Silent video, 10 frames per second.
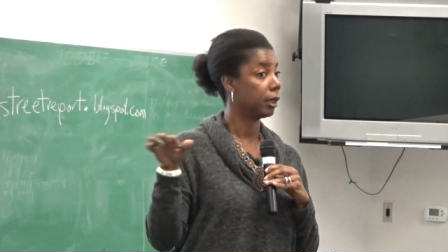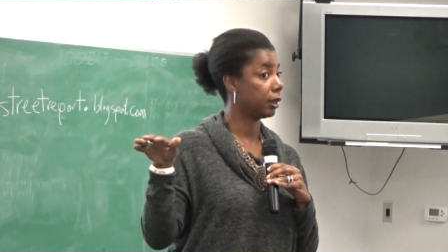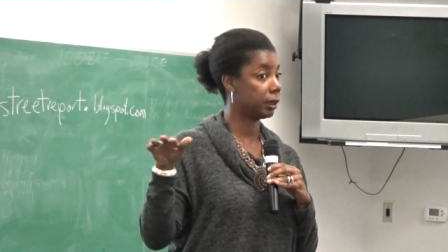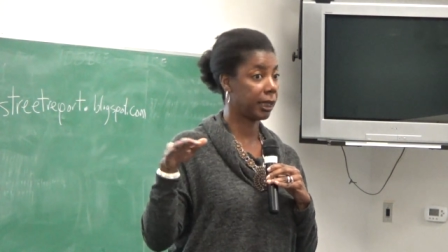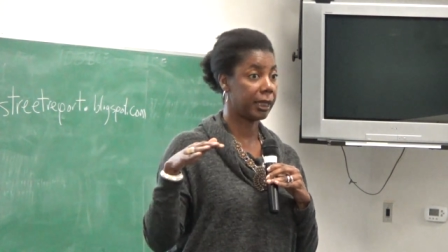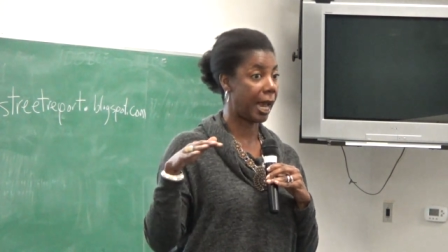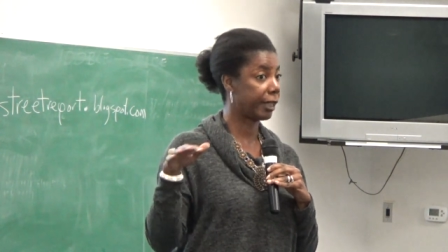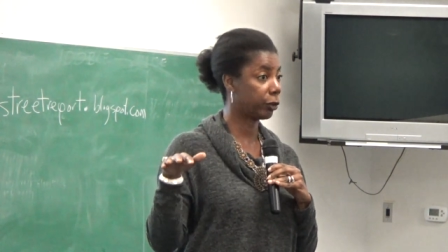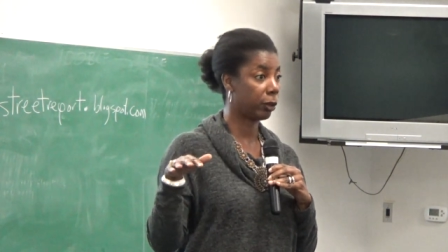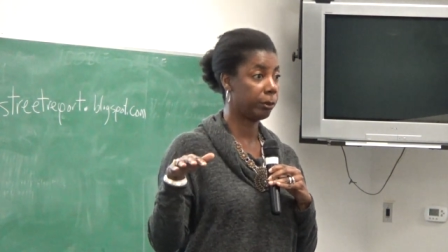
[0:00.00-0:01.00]
This ain't
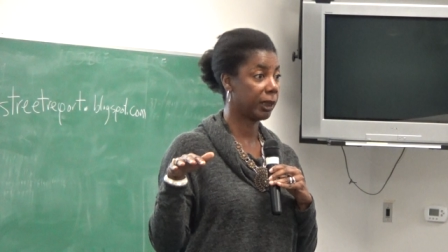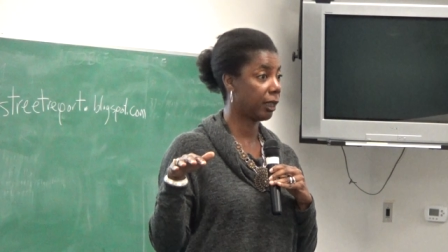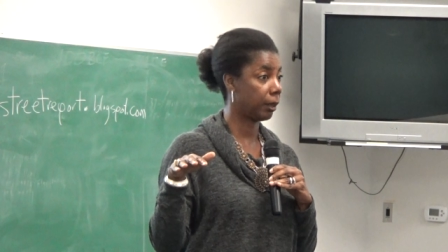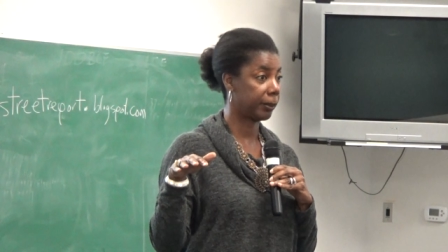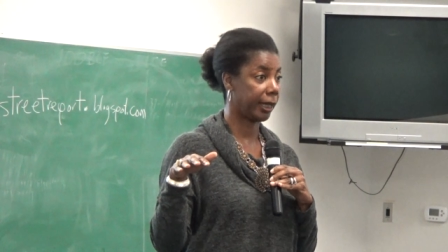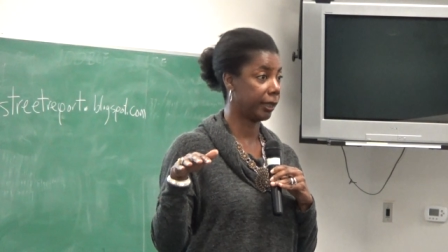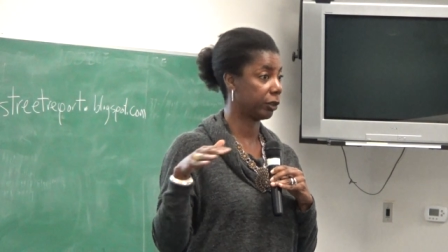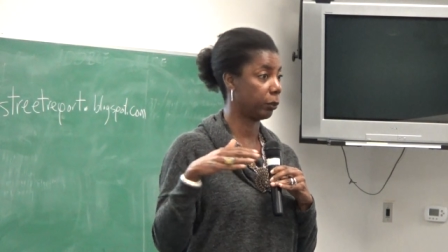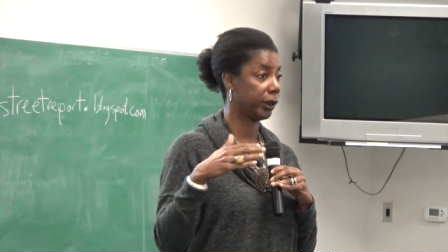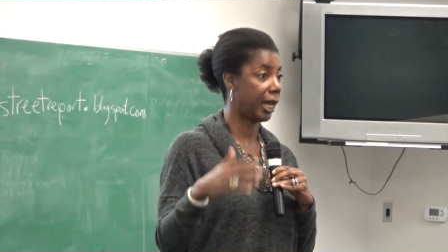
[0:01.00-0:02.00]
ice cream and cupcakes.
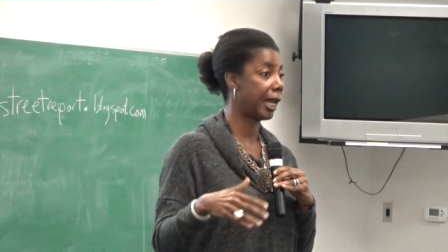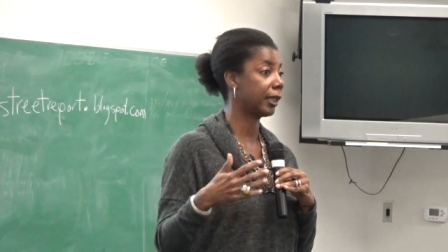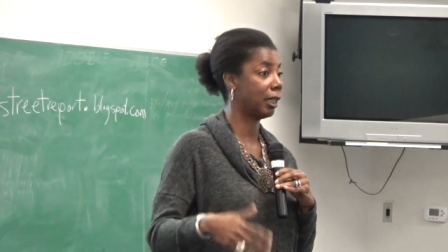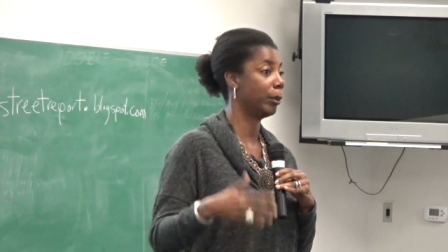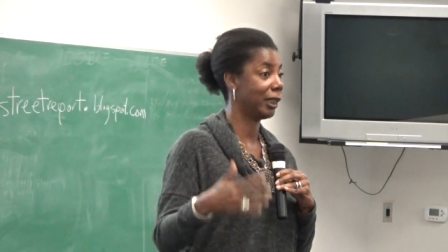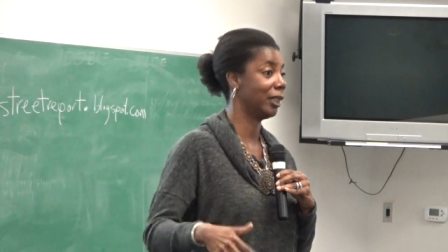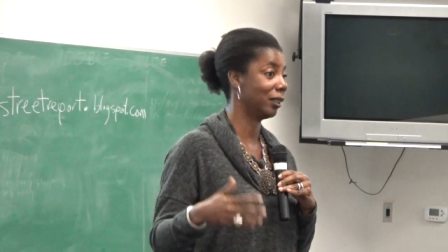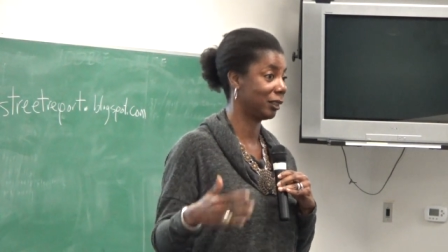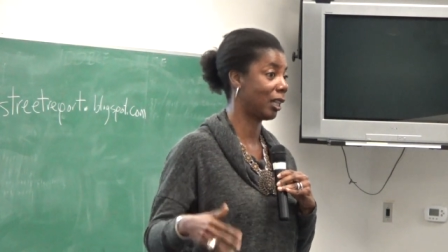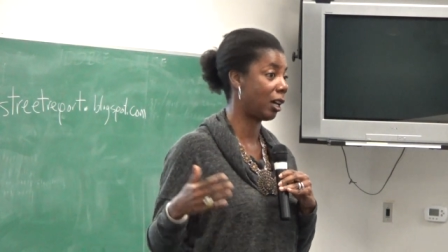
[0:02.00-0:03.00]
So we're not coming here
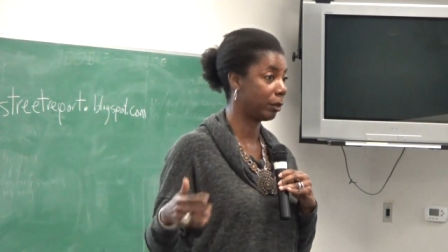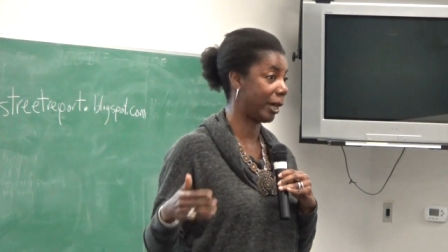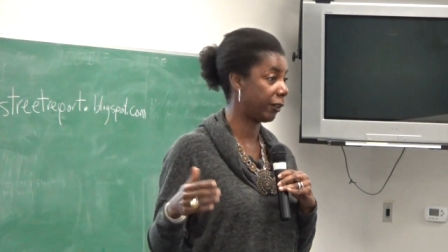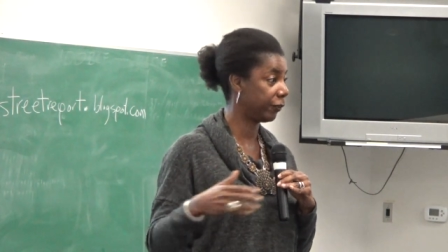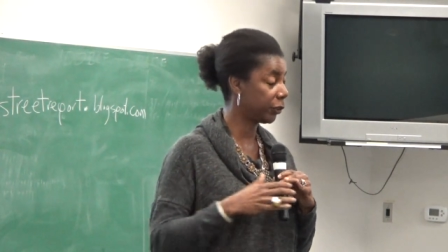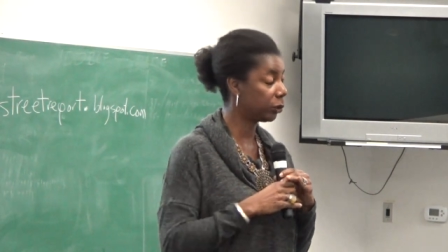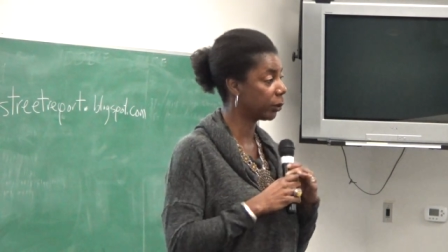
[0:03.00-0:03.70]
to talk about food.